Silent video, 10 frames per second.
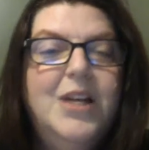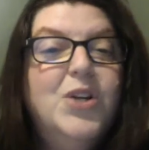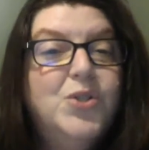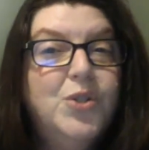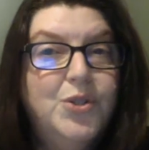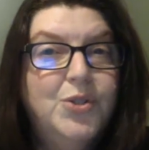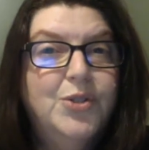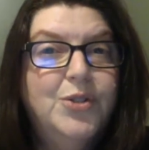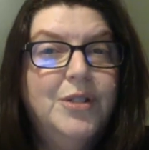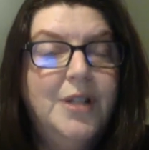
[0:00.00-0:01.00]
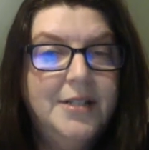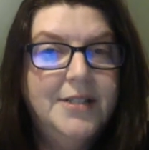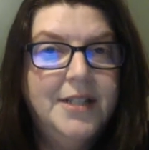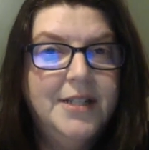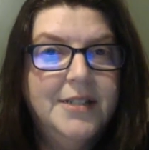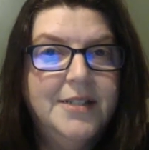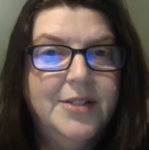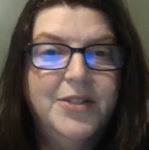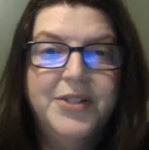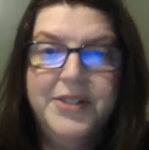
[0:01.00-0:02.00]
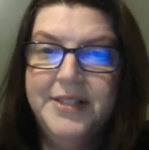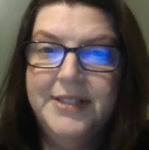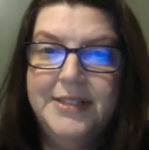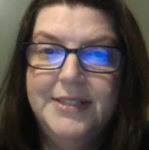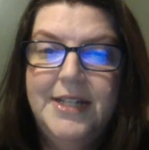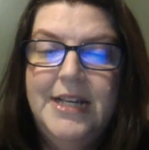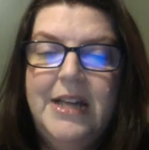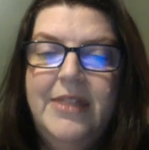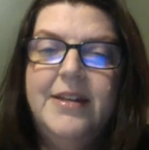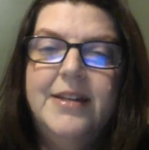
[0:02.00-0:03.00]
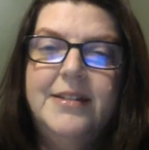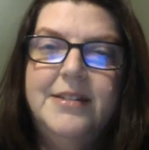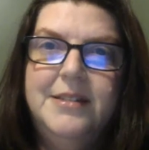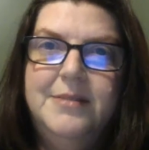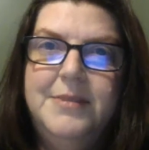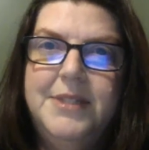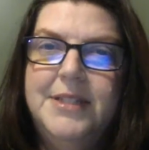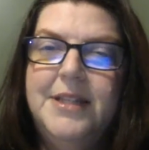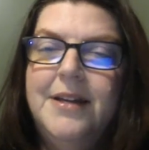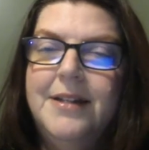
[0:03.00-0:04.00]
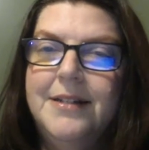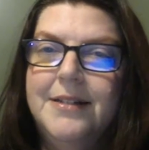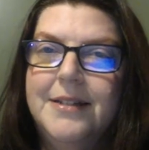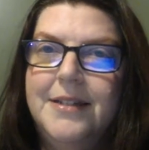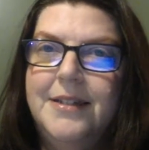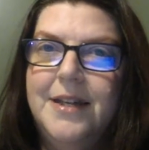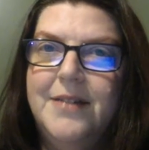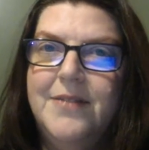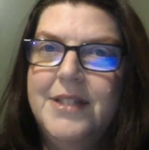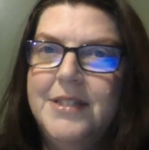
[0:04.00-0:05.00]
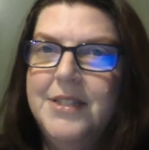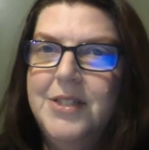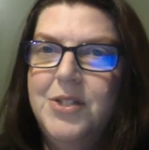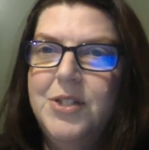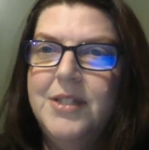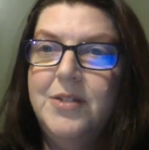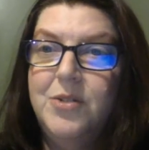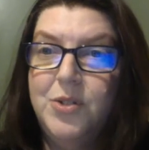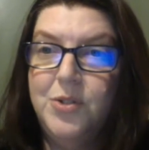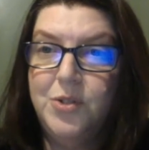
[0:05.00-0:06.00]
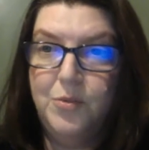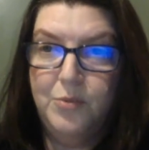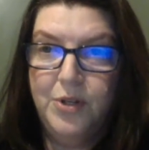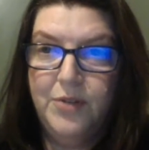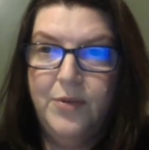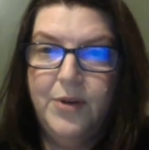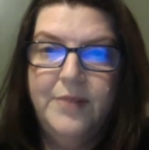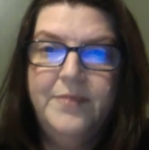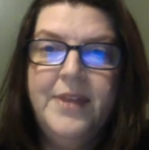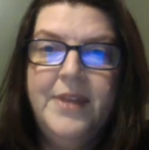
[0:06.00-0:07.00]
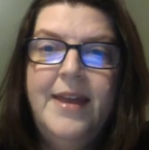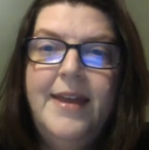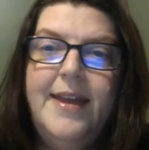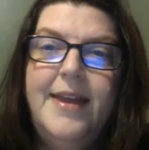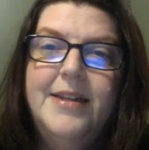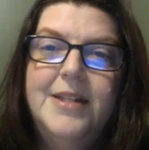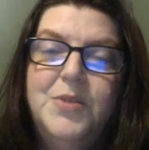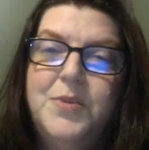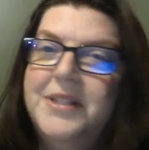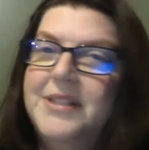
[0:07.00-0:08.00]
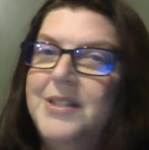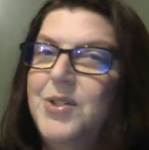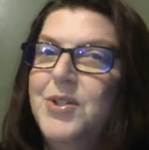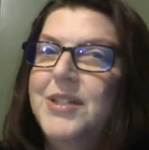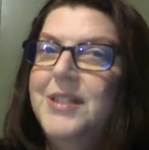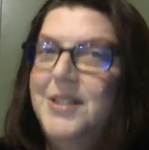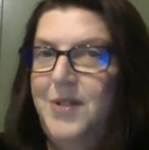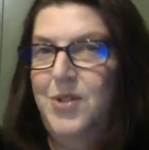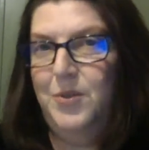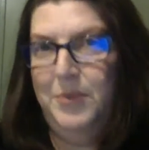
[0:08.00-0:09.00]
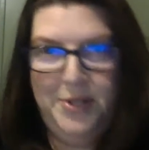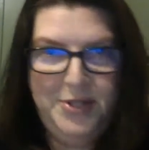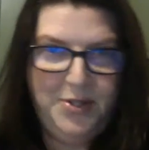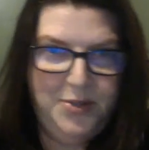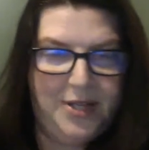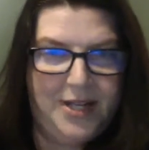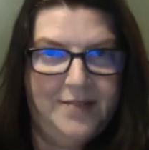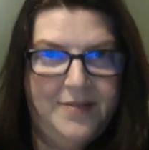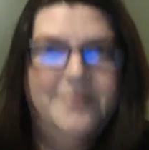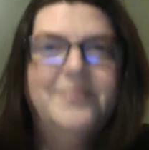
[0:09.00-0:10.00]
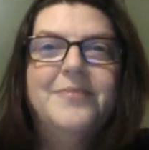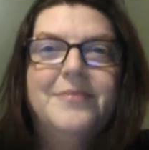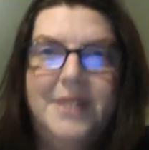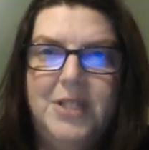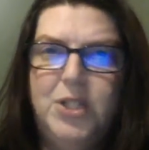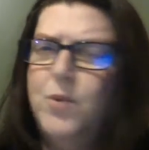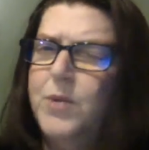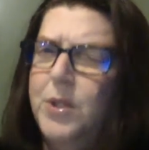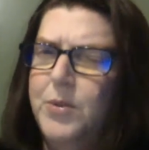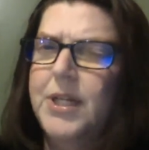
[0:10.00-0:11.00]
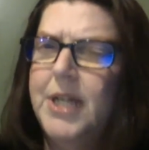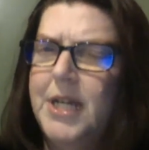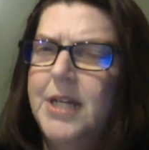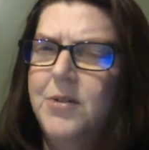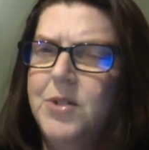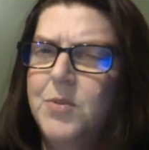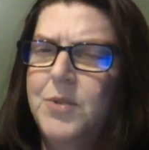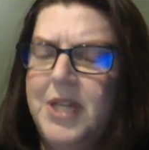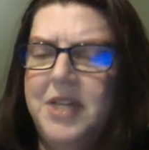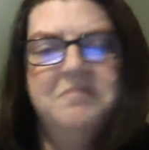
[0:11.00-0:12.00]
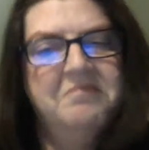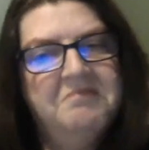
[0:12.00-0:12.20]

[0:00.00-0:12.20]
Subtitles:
social contacts that are current, the customs and the hierarchy of the institution that you choose to work for, as well as your individual personal drive. Do you want to work 80 hours a week?